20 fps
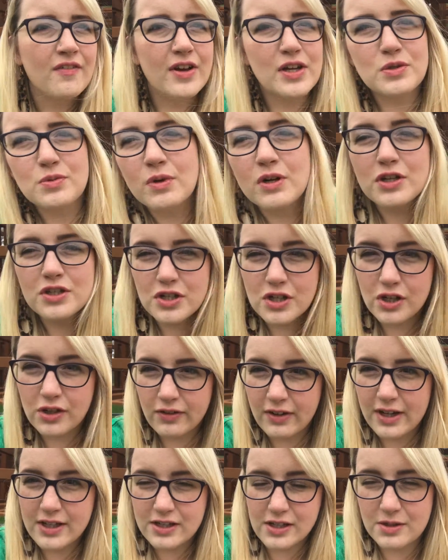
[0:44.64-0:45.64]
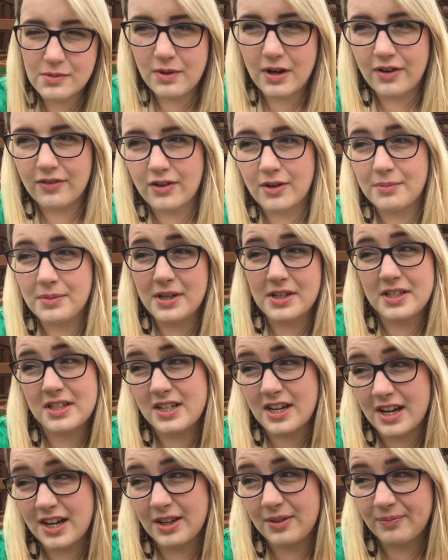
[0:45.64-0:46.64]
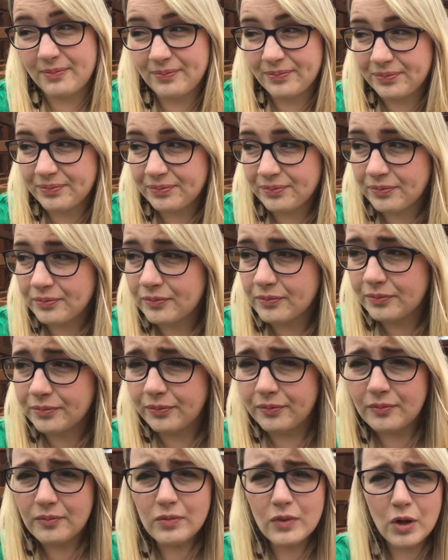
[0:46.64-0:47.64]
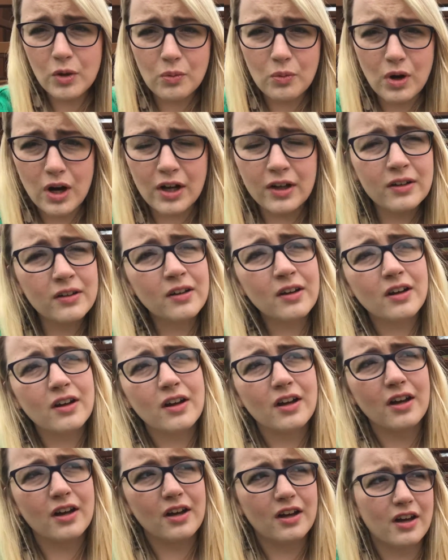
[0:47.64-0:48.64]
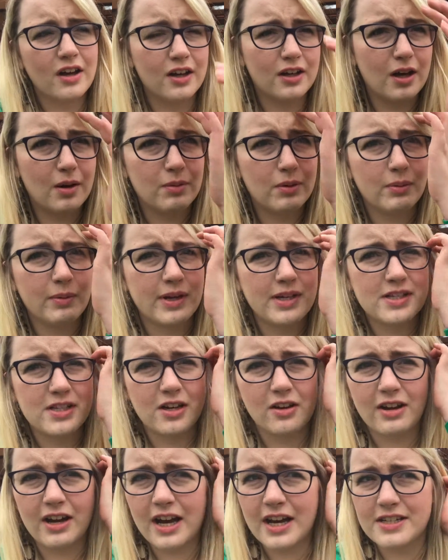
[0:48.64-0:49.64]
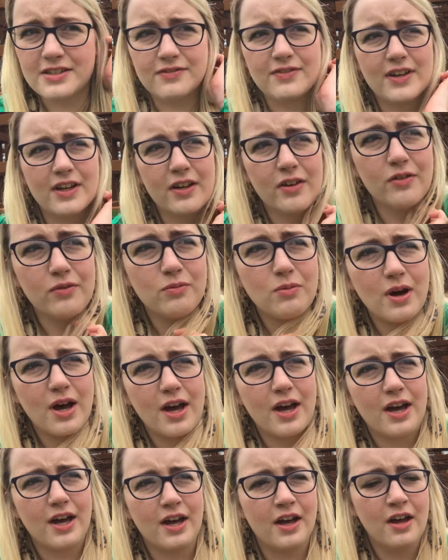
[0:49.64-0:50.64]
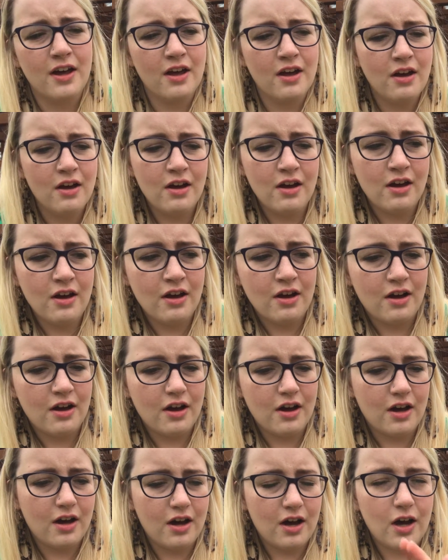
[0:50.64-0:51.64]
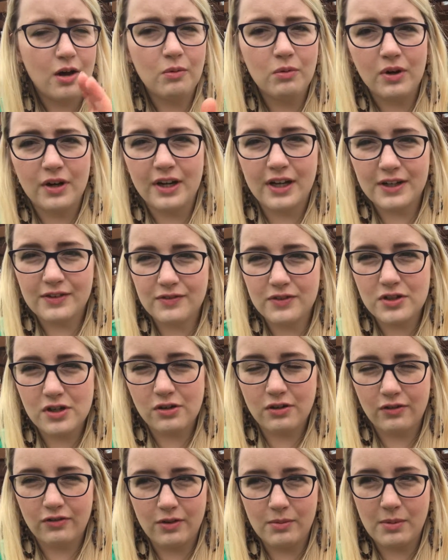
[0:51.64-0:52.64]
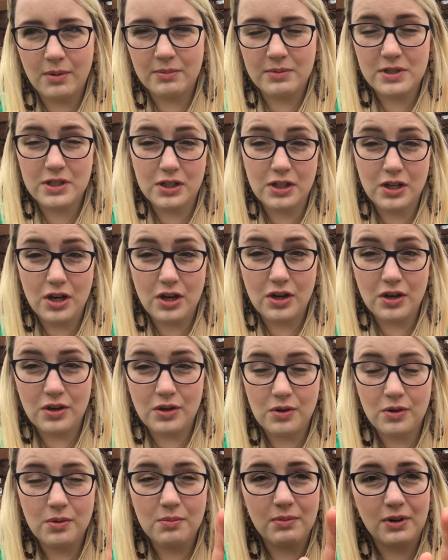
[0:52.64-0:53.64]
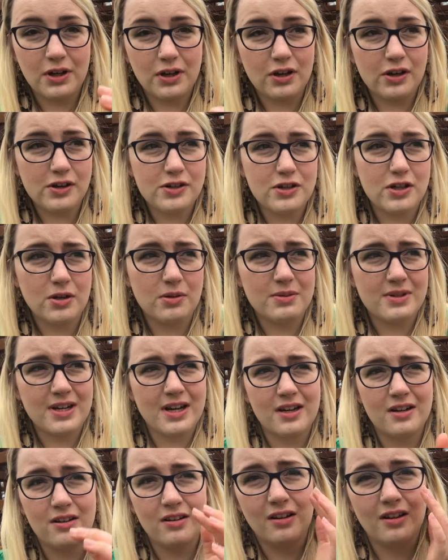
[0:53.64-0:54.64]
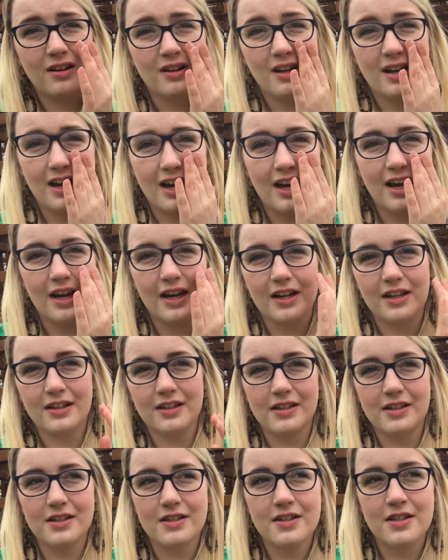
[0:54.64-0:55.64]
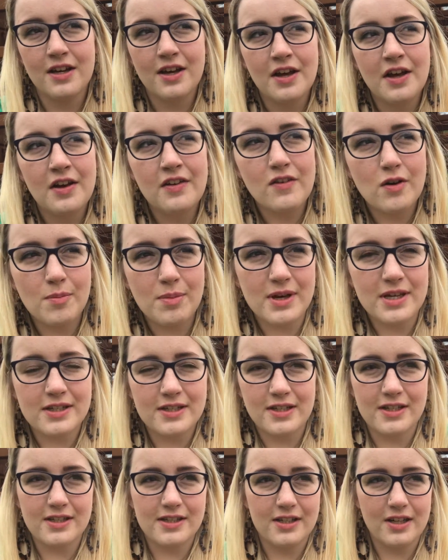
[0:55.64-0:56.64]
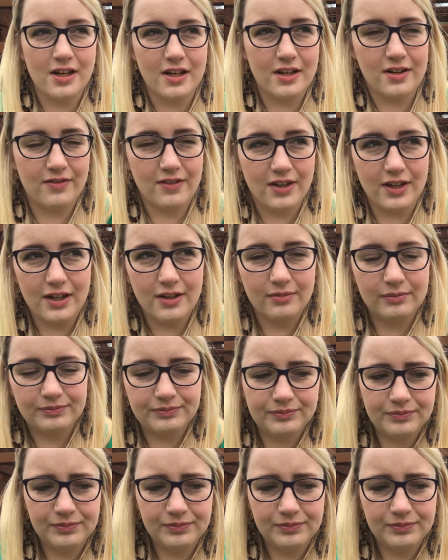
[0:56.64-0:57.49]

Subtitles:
there's one or two reasons why I've come here today. One, a couple of weeks ago I had to think of where I wanted Photography Mumma to go, my YouTube channel and the business side of it,